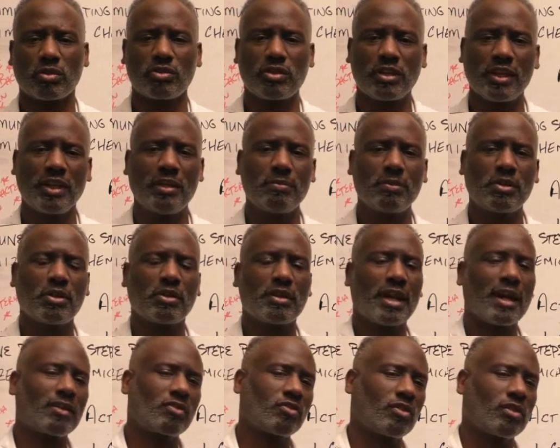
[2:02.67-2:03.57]
team could
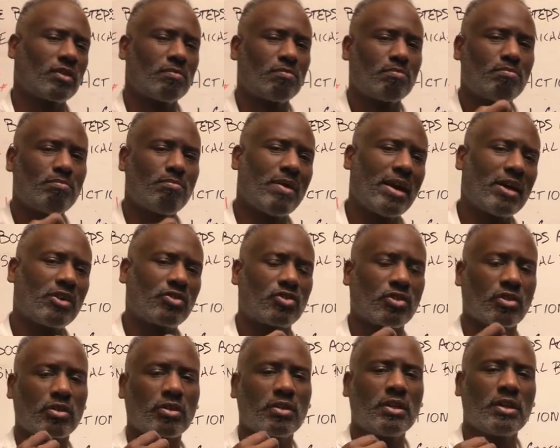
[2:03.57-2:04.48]
actually
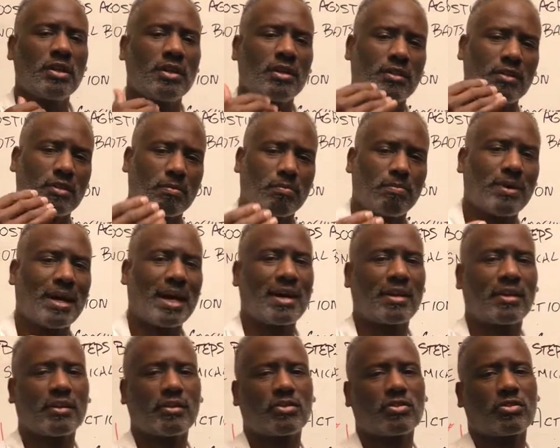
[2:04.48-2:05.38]
measure the
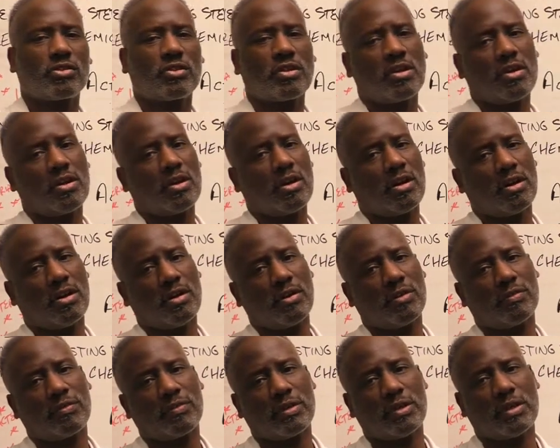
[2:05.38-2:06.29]
balance
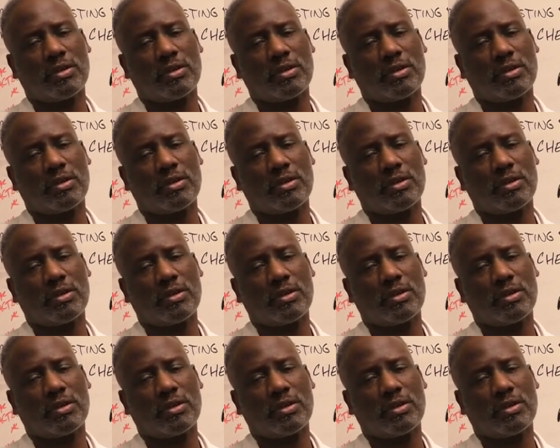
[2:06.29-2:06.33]
of